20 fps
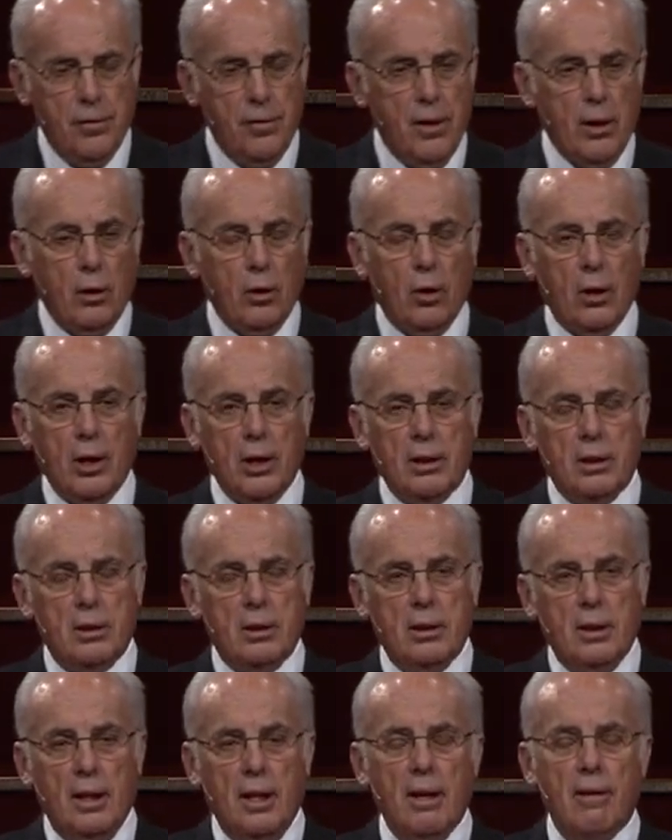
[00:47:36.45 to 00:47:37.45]
The
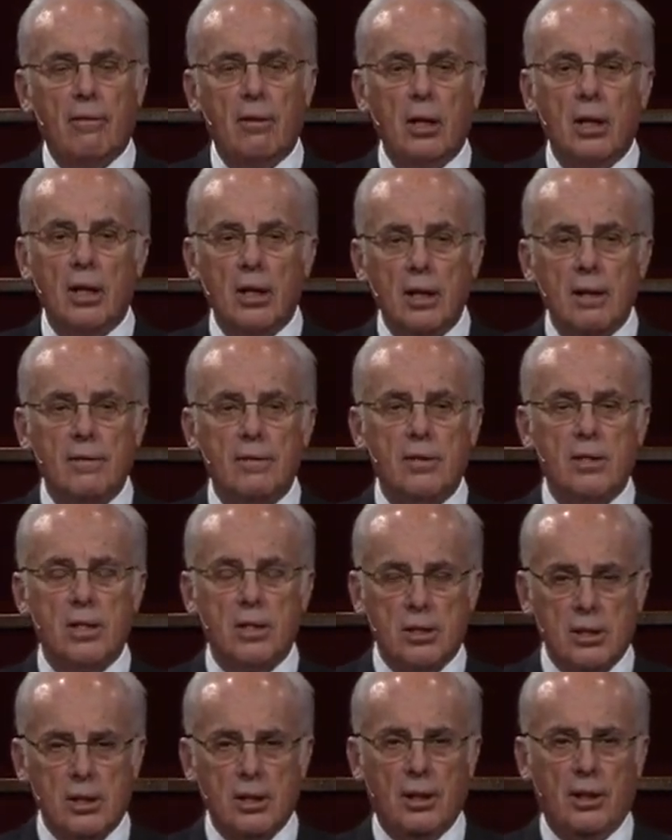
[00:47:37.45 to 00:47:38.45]
Lord never
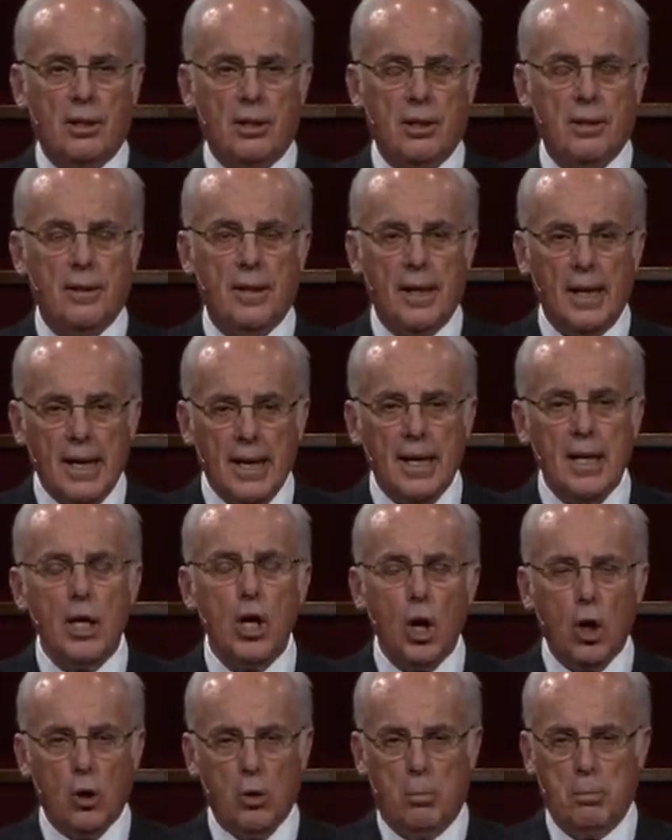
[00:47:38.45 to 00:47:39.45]
gives the sinner any
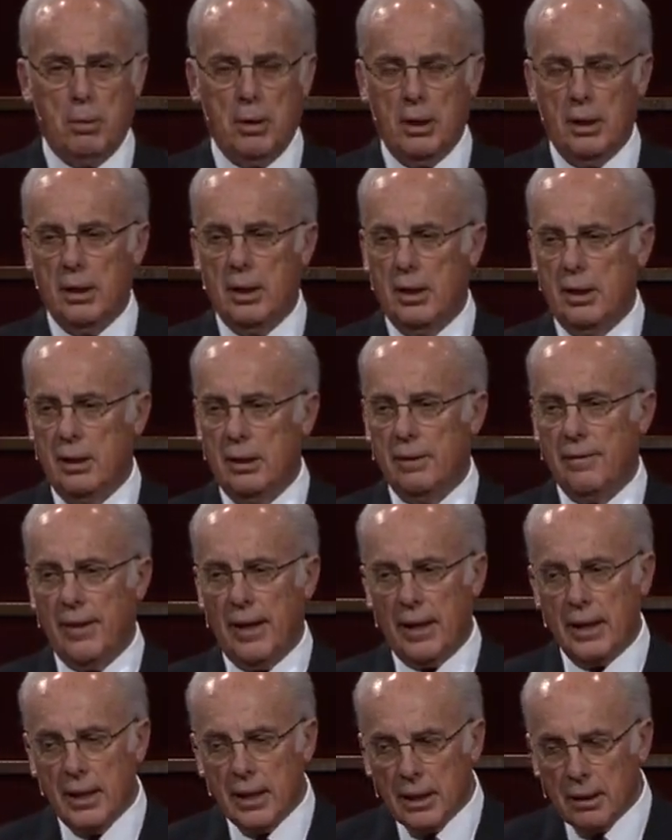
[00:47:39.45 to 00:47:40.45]
hope
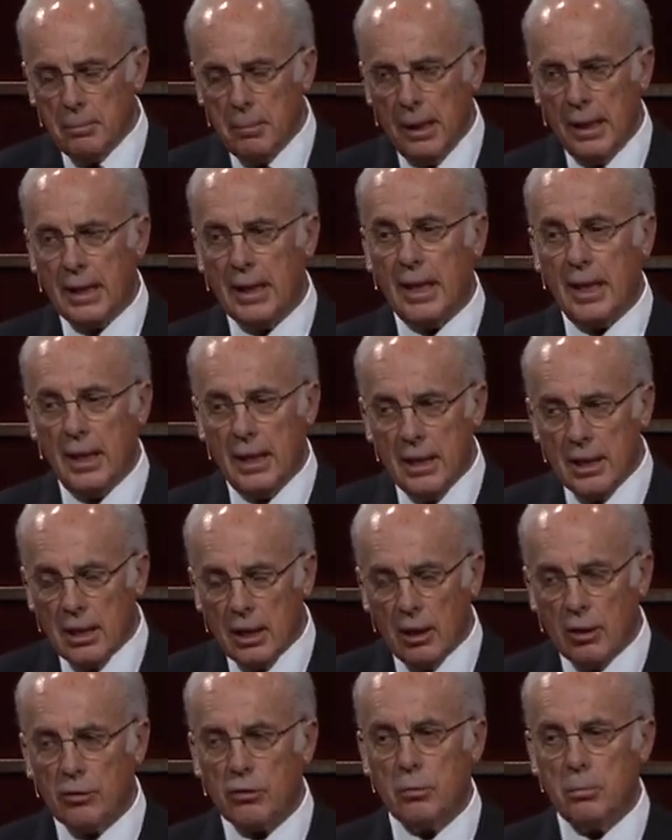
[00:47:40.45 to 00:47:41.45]
that he can make any
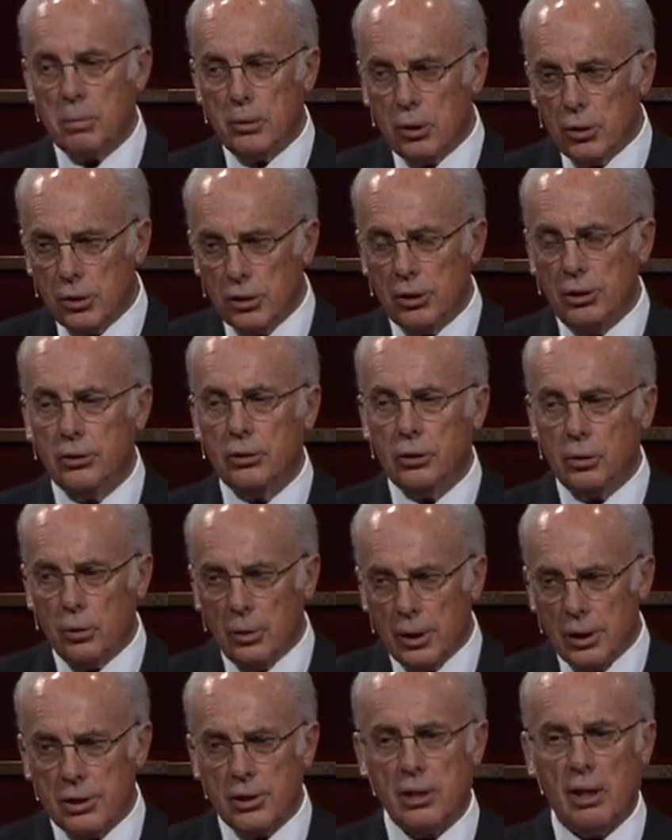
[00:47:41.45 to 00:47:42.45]
contribution
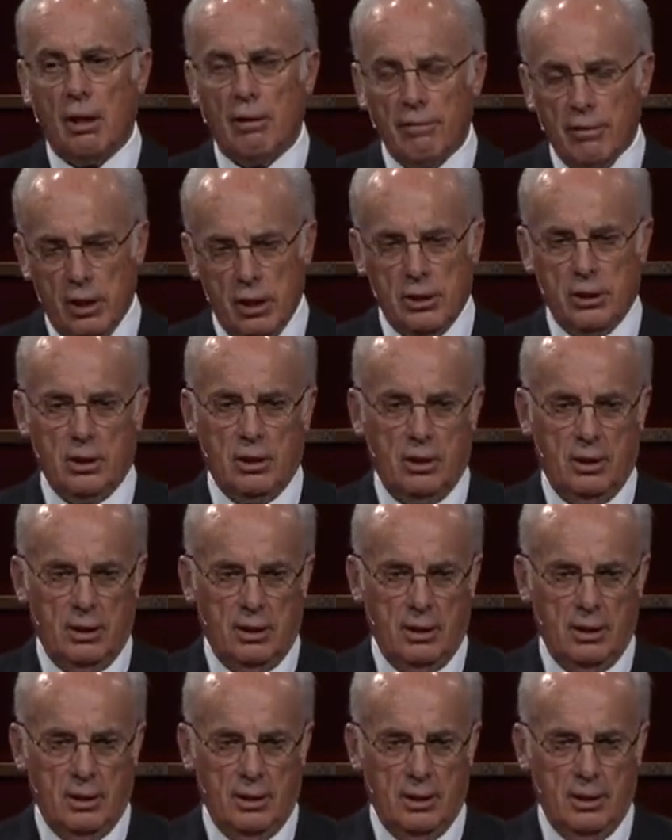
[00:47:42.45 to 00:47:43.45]
to his salvation.
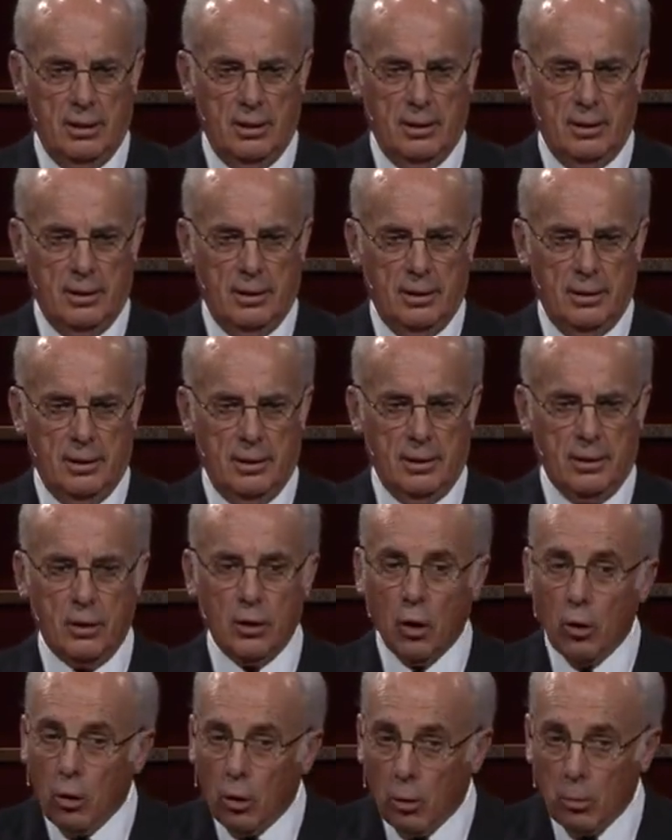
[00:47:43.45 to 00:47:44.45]

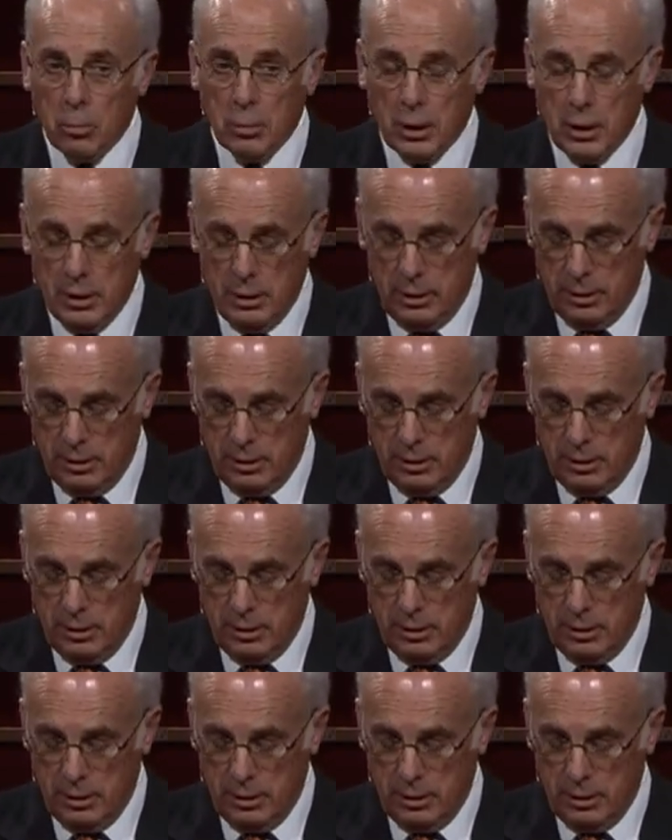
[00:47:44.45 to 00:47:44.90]
No hope.